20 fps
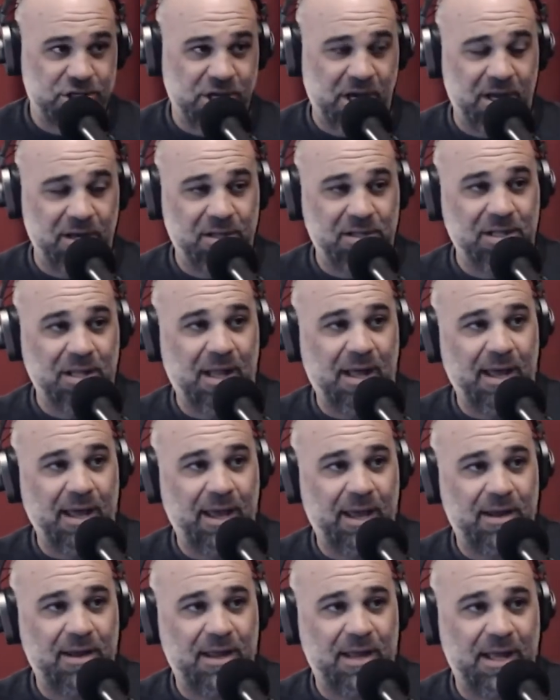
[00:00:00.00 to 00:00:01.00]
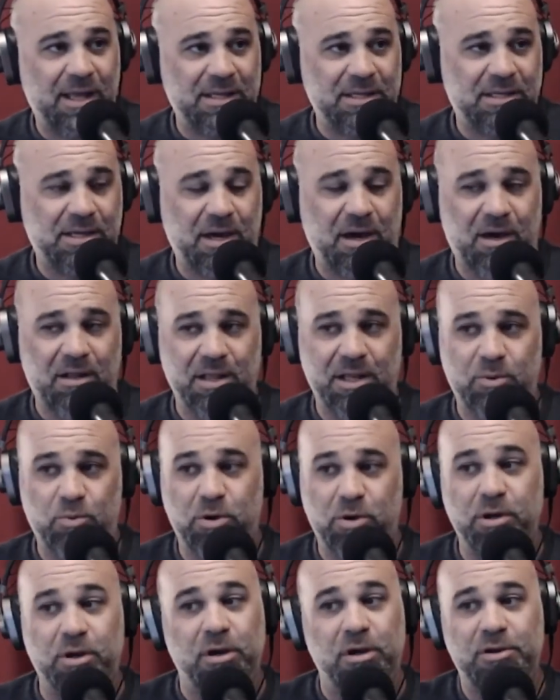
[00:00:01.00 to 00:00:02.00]
John Klein and cool. Colin
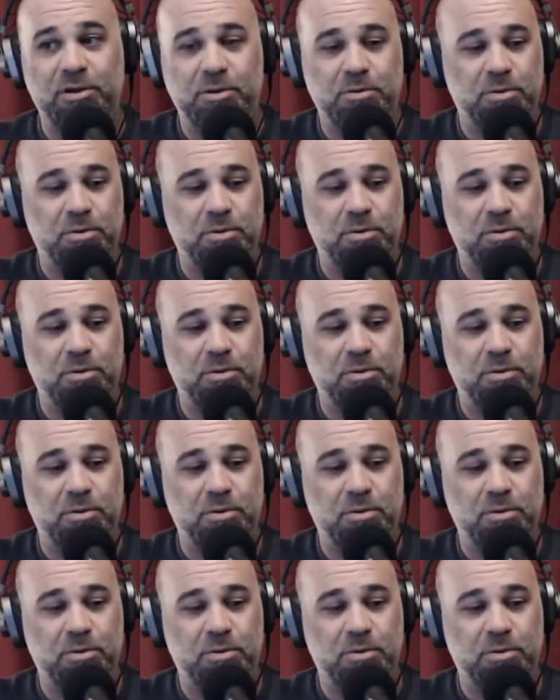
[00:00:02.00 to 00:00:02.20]
Woodard,